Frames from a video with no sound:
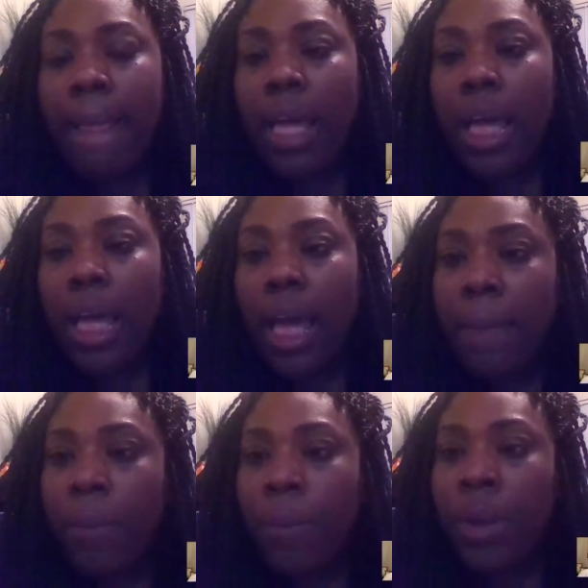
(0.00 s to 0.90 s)
I
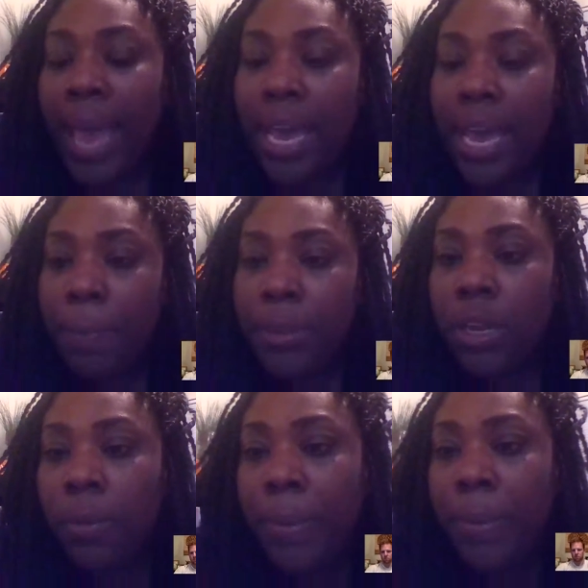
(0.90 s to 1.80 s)
want to back up a little
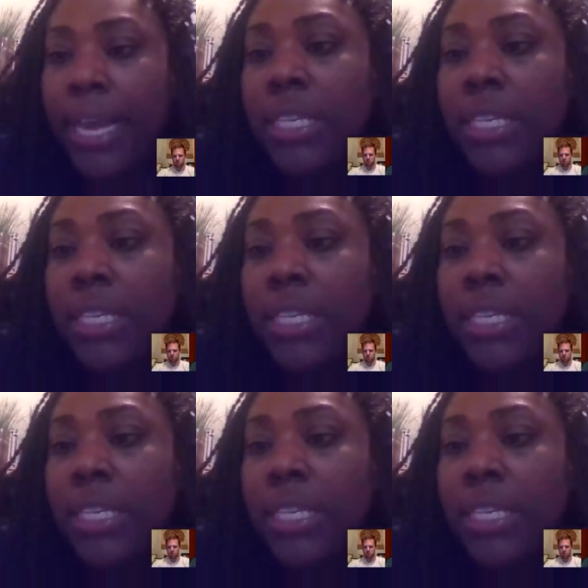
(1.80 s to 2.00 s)
bit.